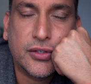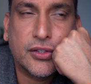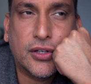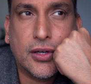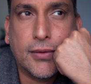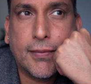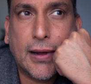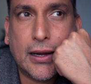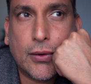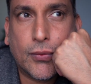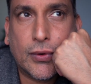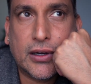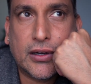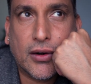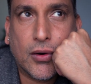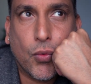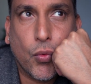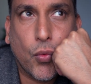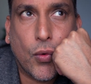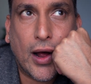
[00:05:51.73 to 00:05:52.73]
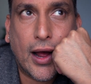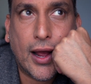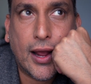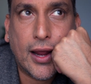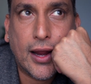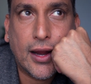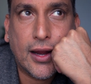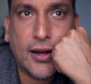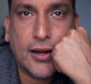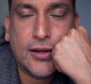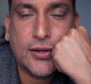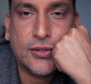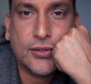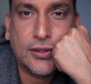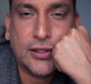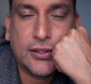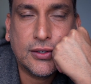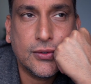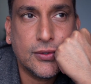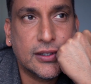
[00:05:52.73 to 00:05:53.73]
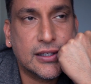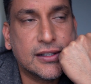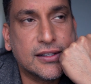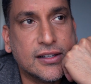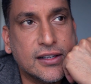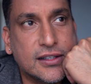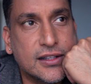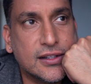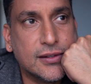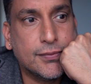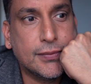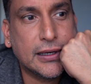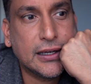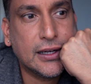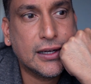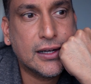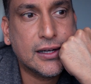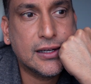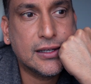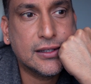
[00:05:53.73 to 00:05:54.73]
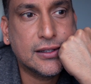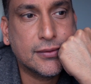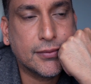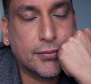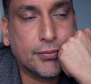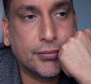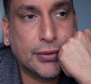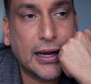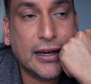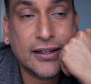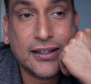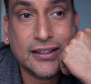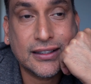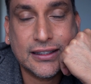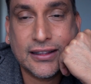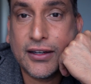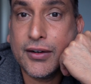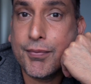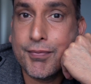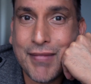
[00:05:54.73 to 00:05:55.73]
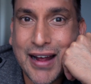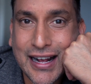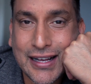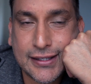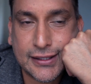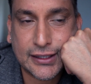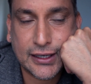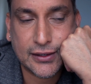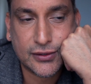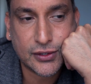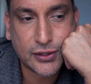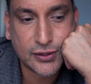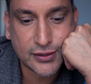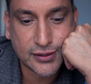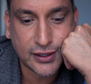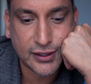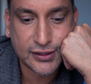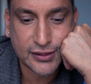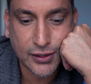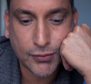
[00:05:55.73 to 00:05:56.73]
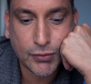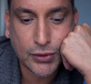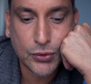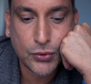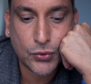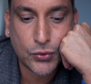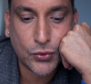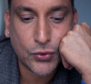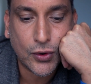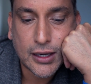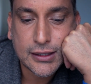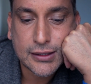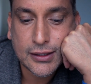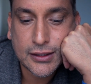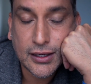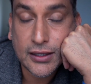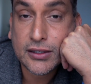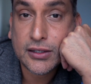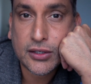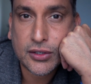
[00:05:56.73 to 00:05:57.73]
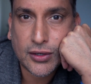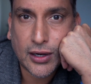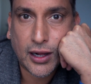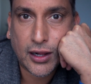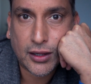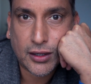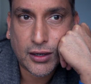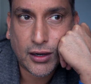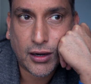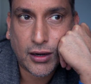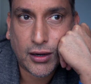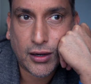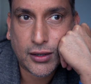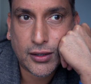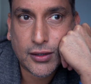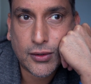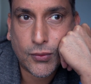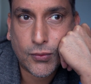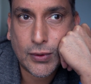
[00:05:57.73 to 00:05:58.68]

So you might wonder, why do they do this? It's because practically they're masking. So it's like someone who is addicted to alcohol.